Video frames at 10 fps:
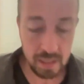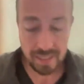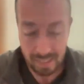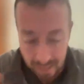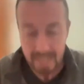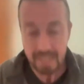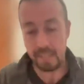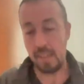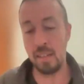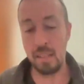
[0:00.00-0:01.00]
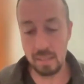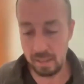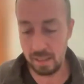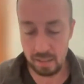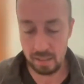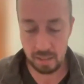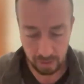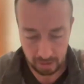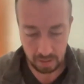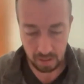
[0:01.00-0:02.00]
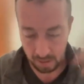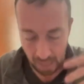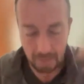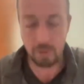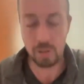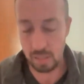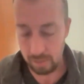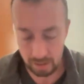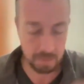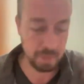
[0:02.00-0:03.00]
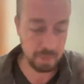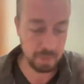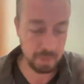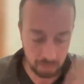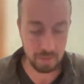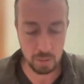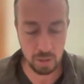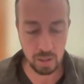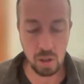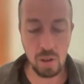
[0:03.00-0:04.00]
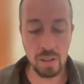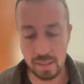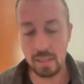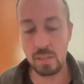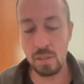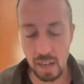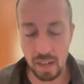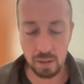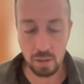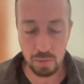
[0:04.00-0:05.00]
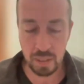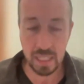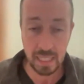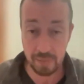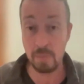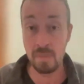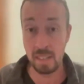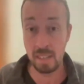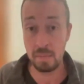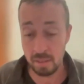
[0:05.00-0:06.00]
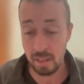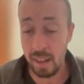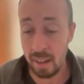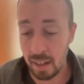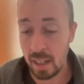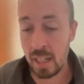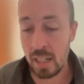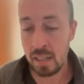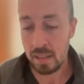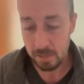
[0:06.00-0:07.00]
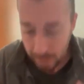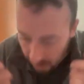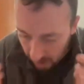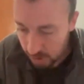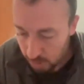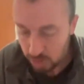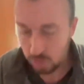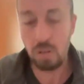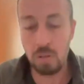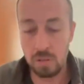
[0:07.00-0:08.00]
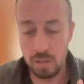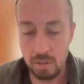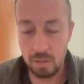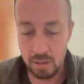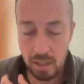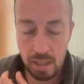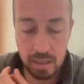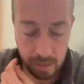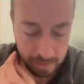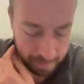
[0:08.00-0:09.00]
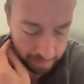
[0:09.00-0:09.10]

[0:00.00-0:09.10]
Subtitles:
Sarita, it says, the adversary, the malach, whatever you want to call it, says to Yaakov when he gives him the name Yisrael, because you struggle, Sarita.